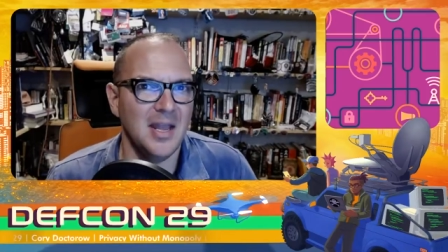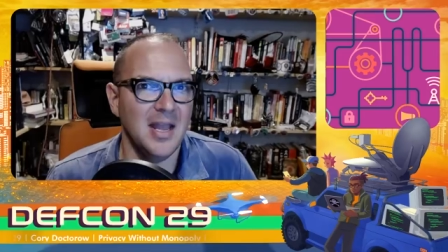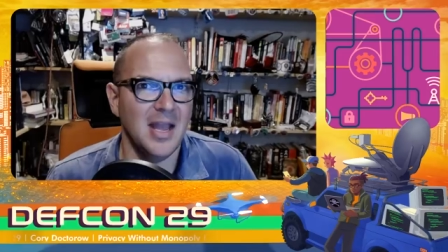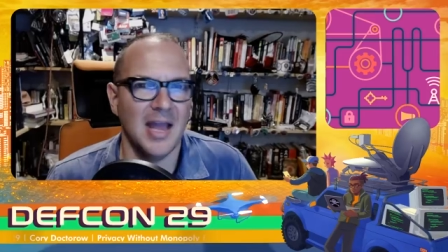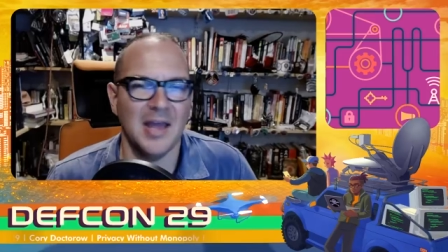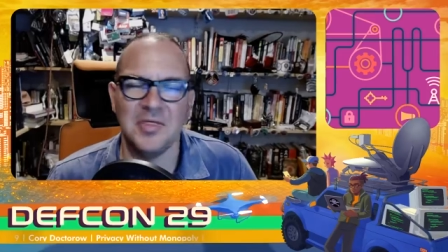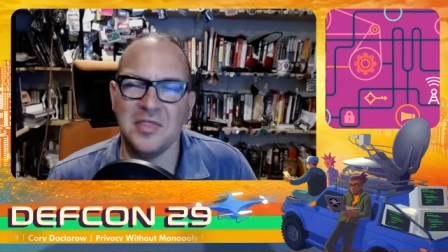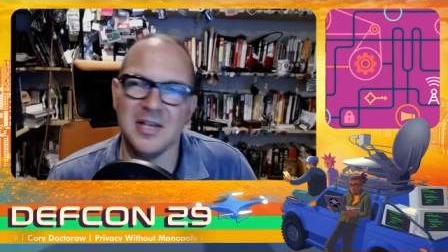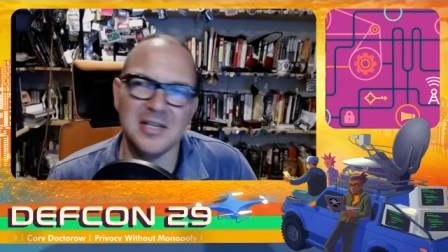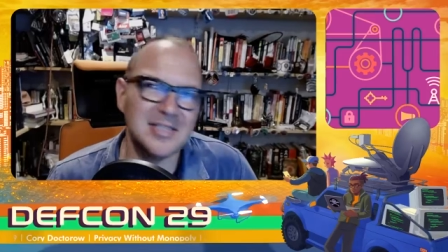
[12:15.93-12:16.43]

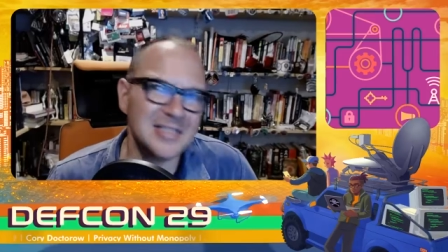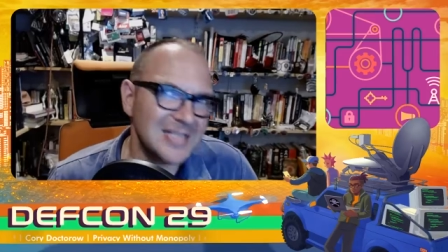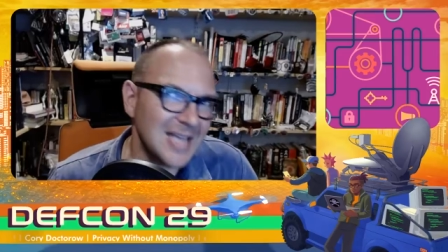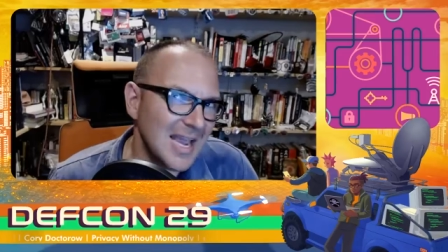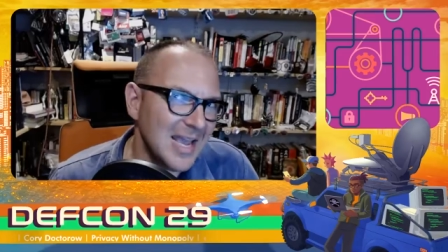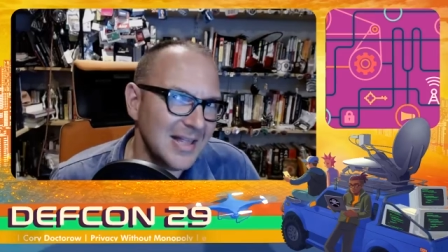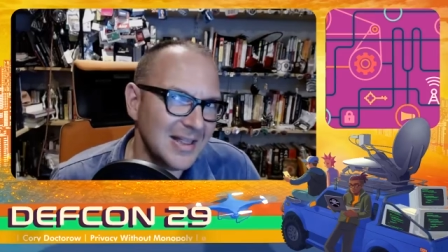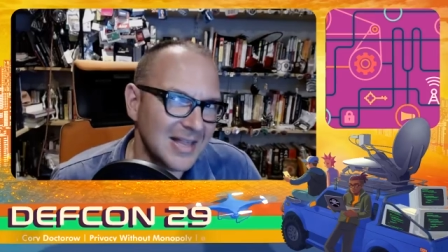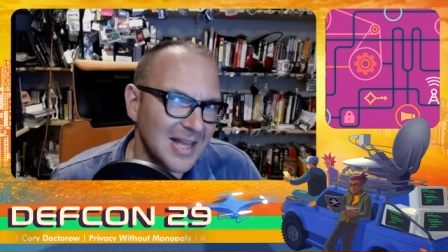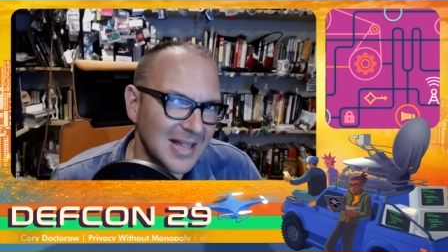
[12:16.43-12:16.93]
And they
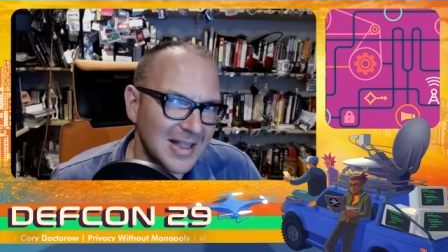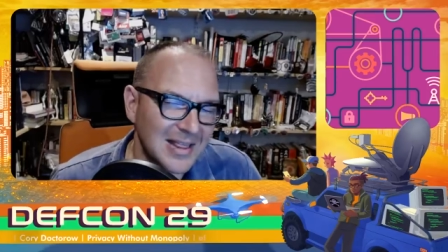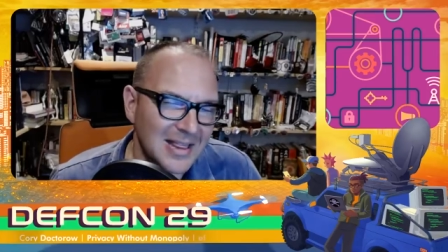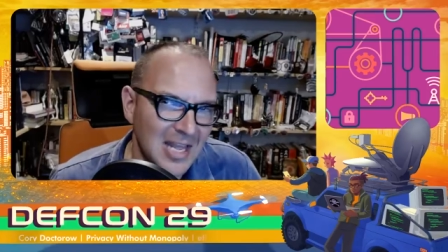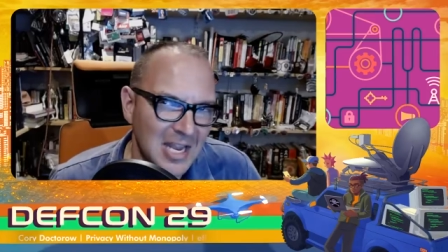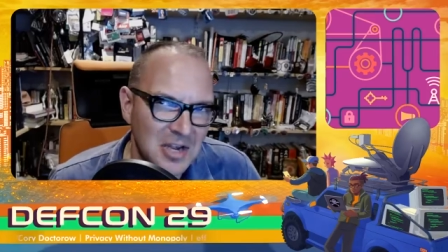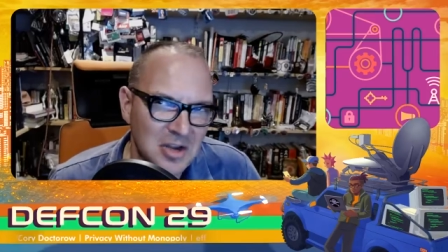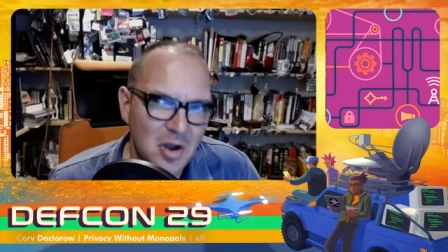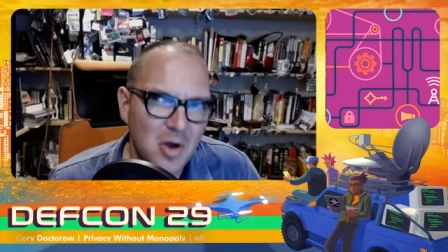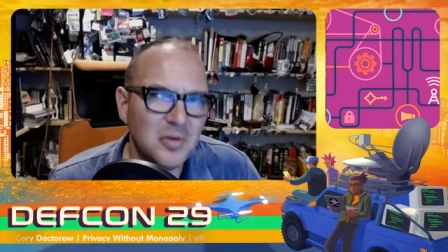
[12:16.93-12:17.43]
say that
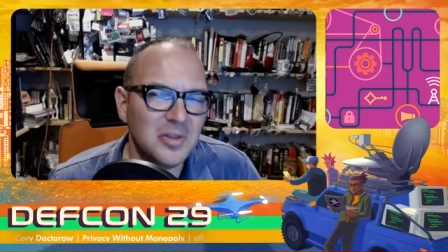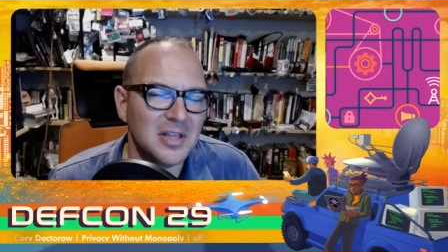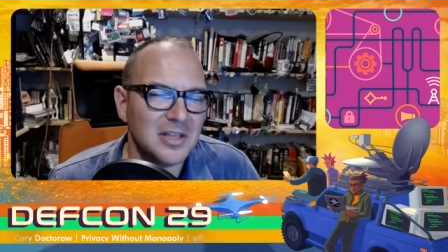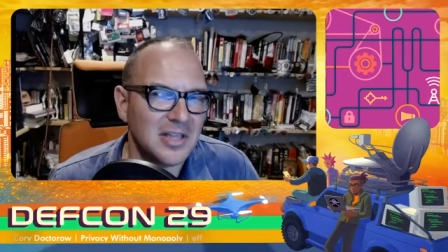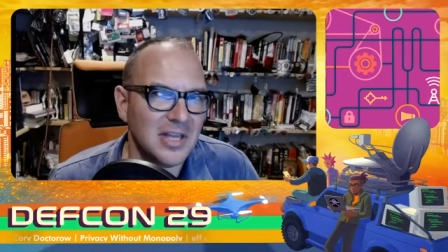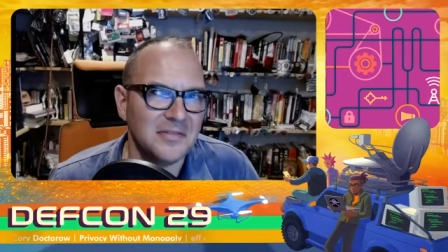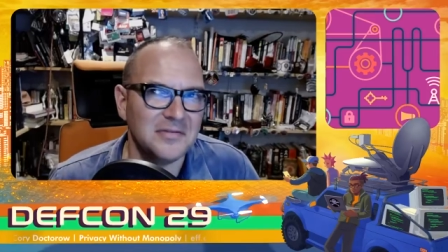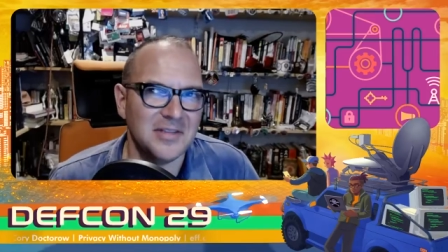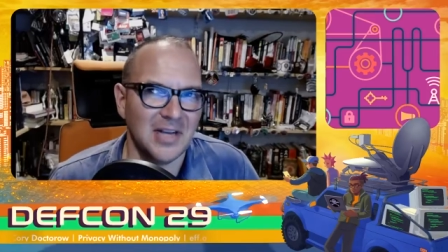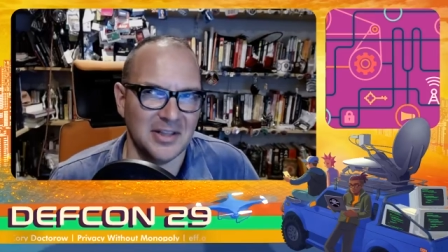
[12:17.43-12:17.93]
they know that
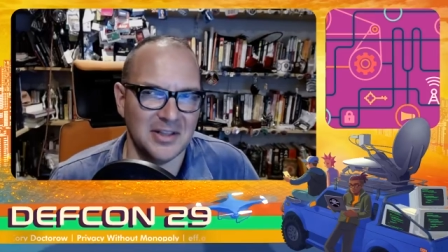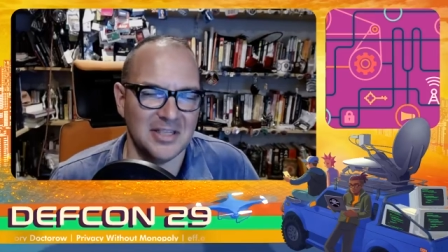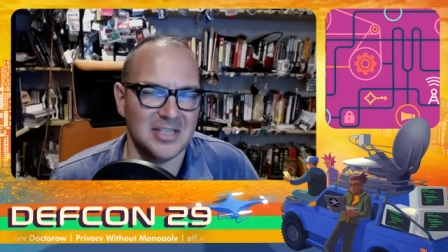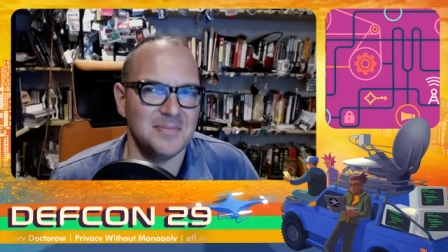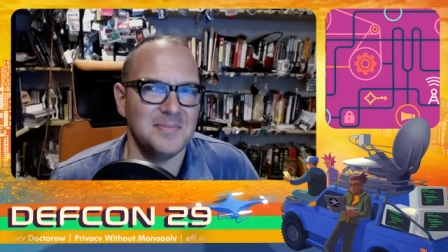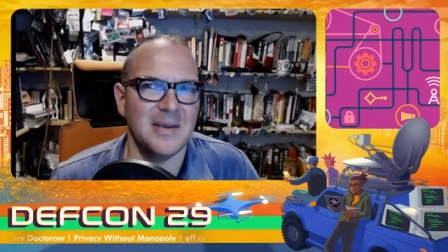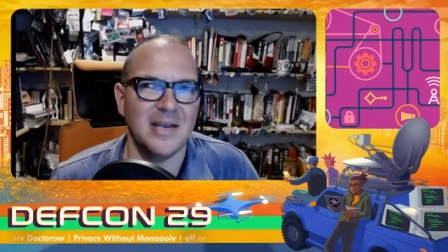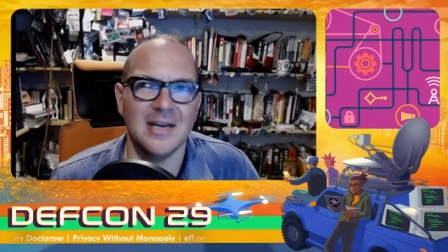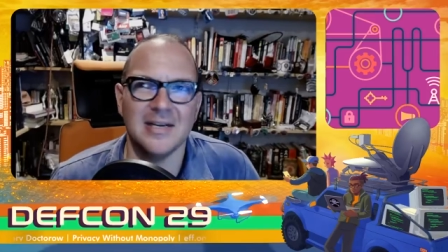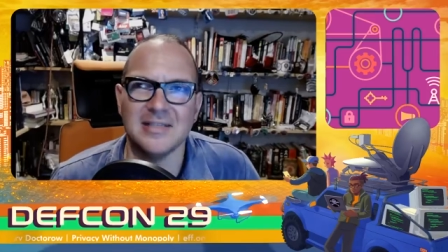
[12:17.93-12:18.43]
they've done this
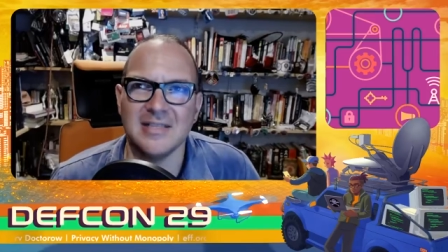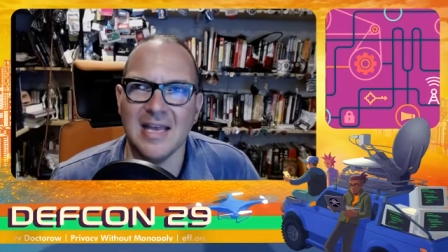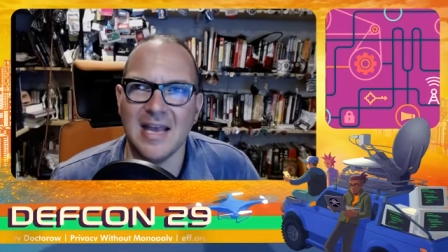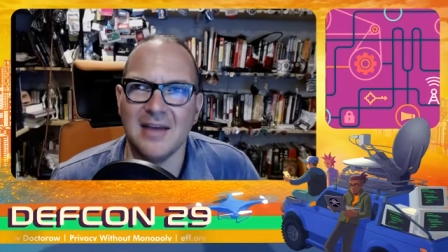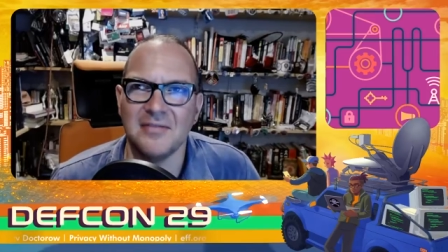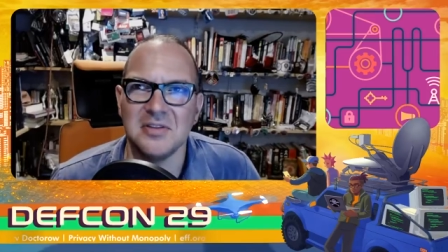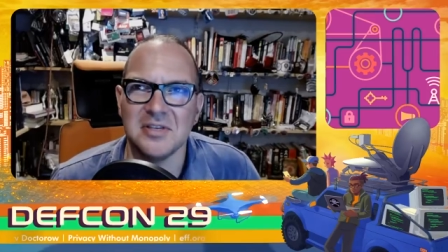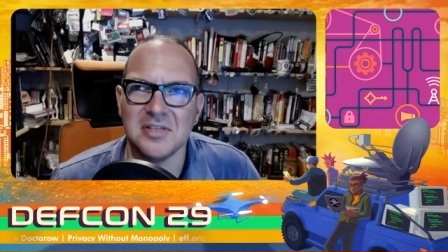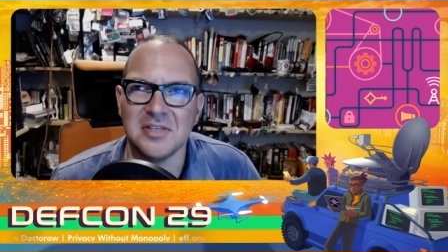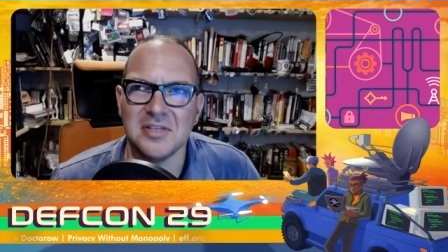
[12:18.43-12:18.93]
because they
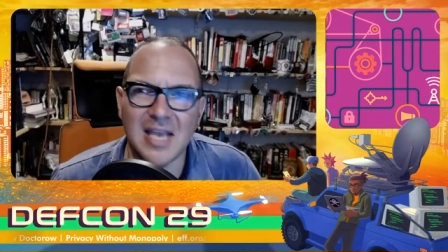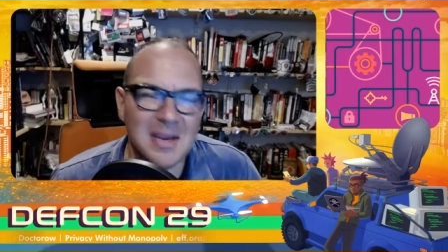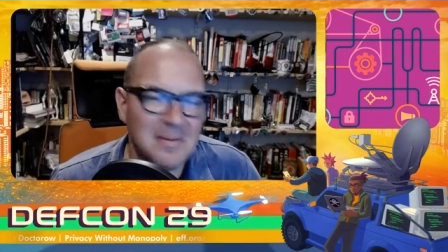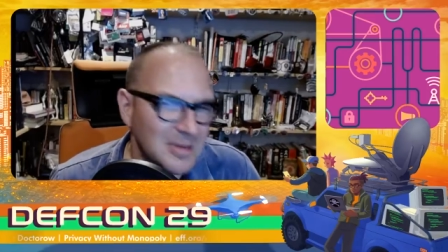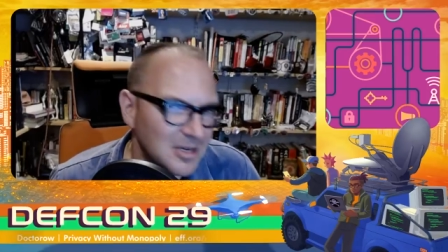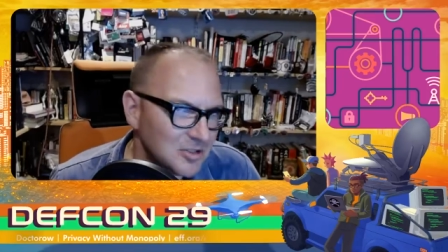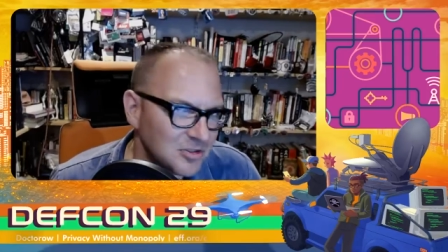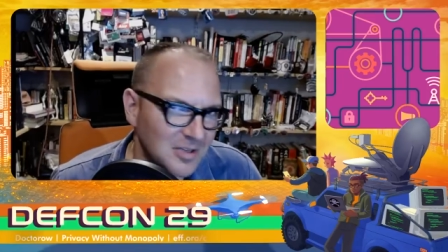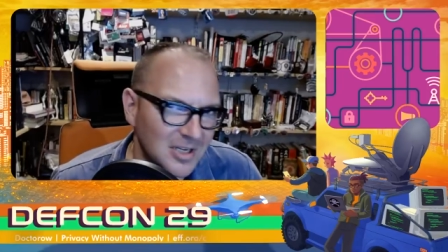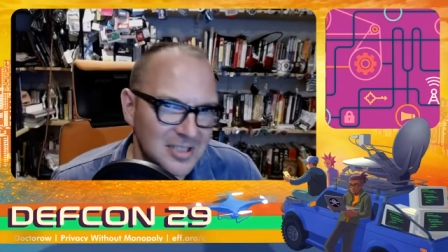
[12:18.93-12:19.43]
have the same
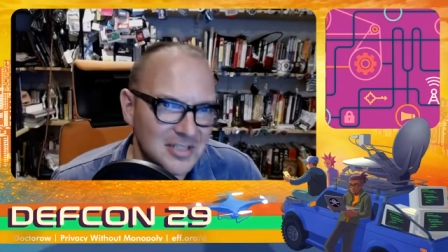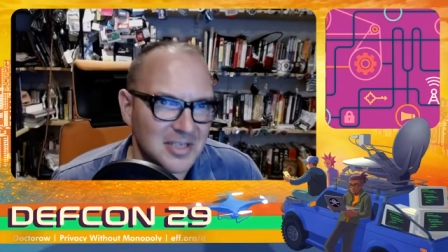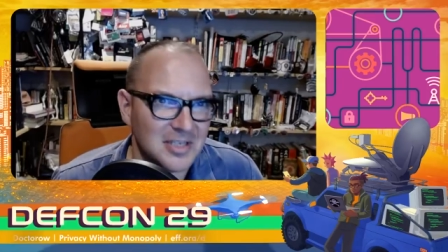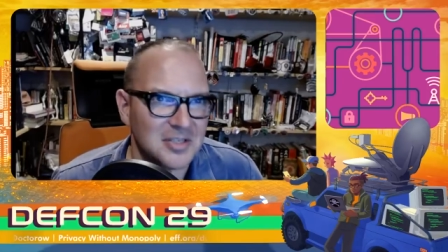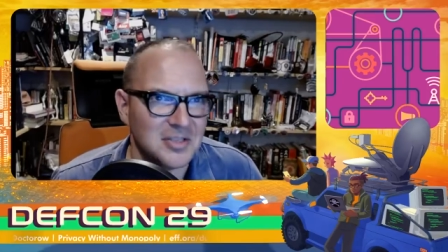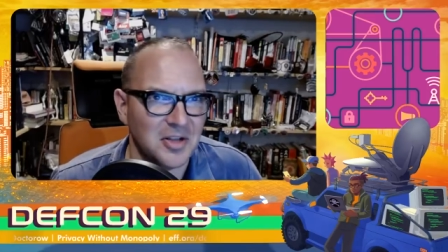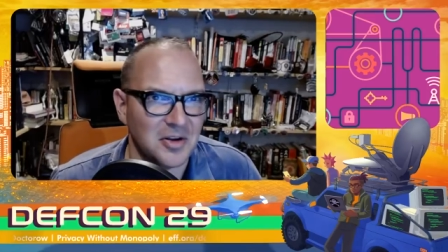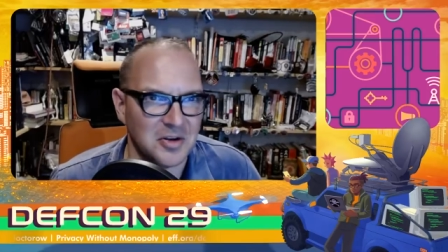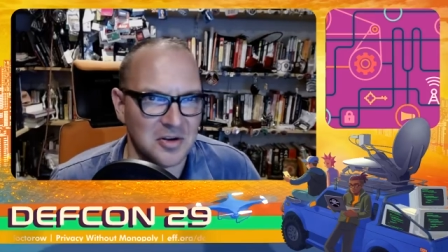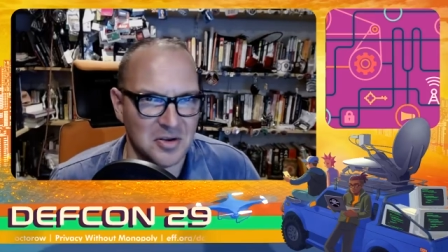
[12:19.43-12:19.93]
interests as
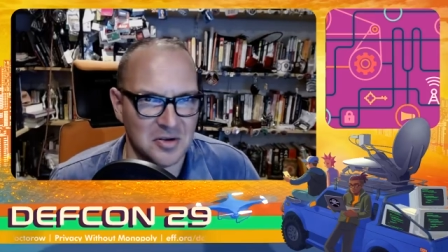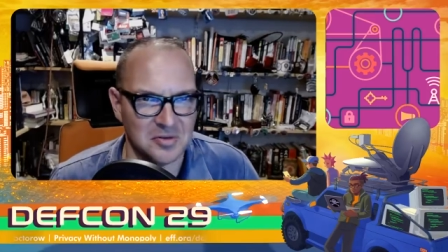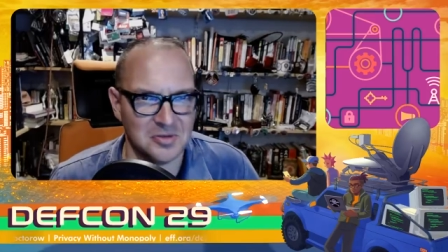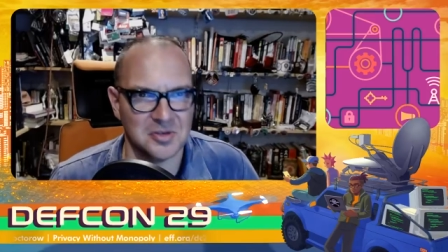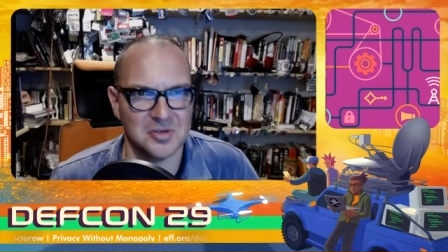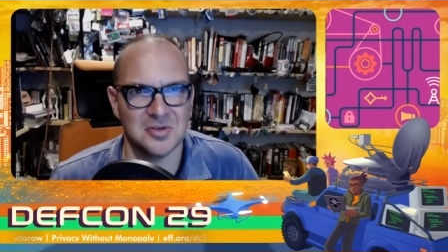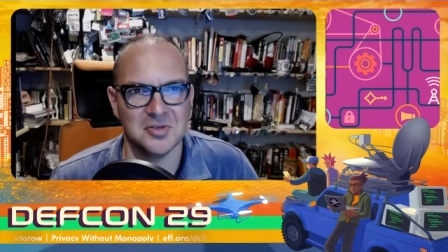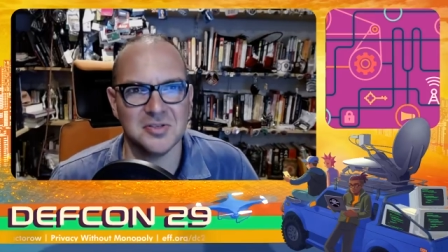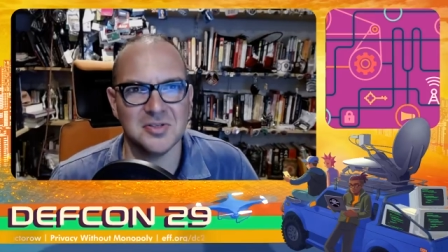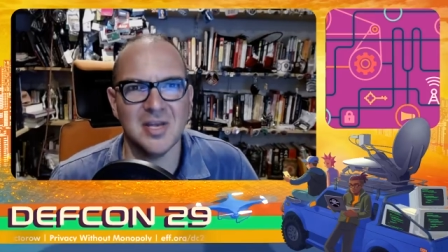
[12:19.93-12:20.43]
their
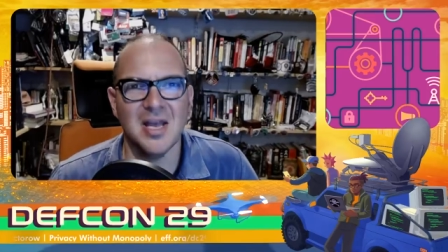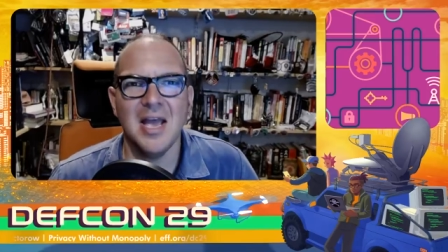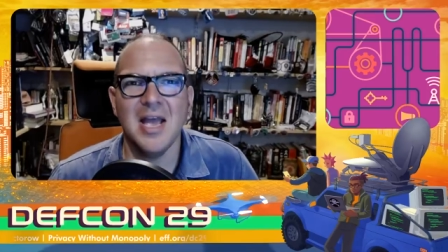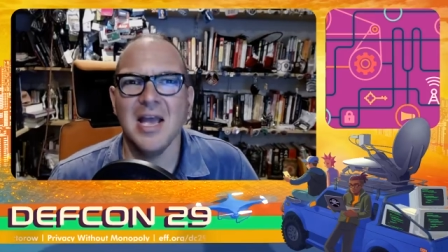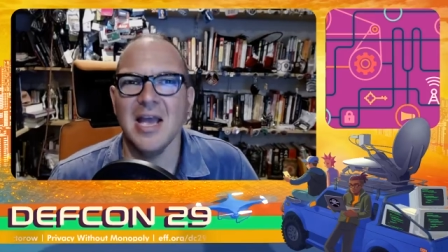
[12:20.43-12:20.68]
users.